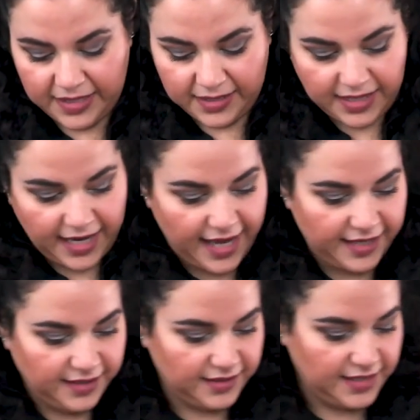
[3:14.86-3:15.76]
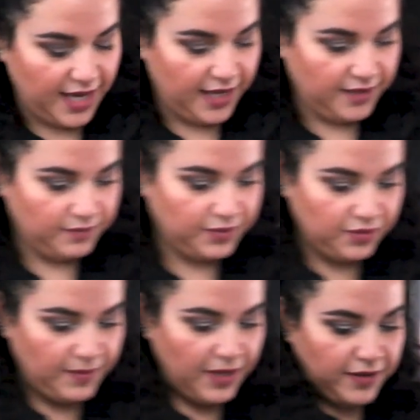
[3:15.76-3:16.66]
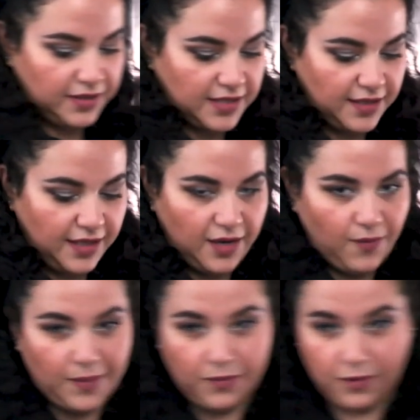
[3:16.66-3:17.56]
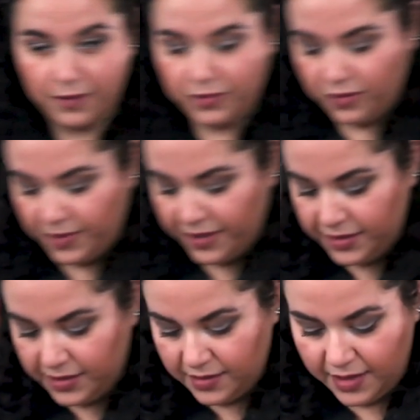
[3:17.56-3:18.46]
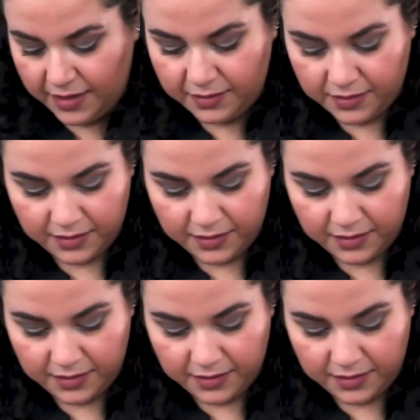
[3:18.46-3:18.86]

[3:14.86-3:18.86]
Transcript: this, I added 10 blueberries. I think I want more blueberries than that.